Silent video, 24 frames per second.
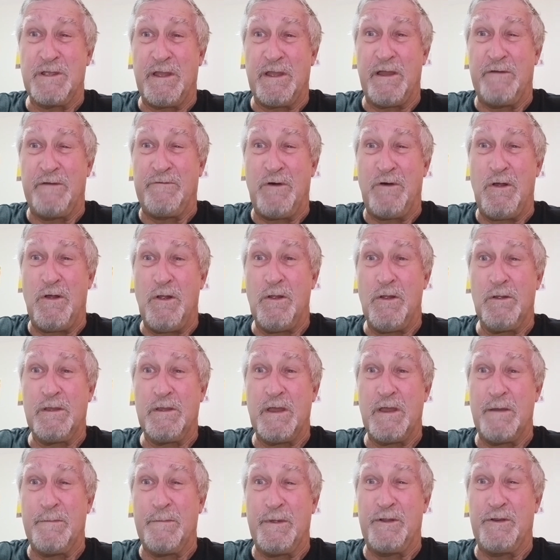have all
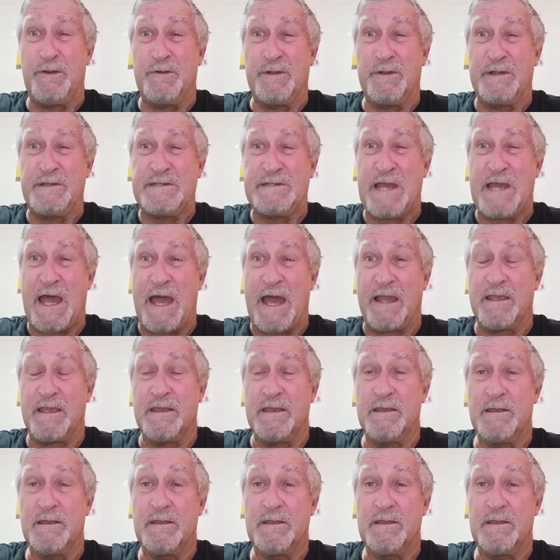come under attack.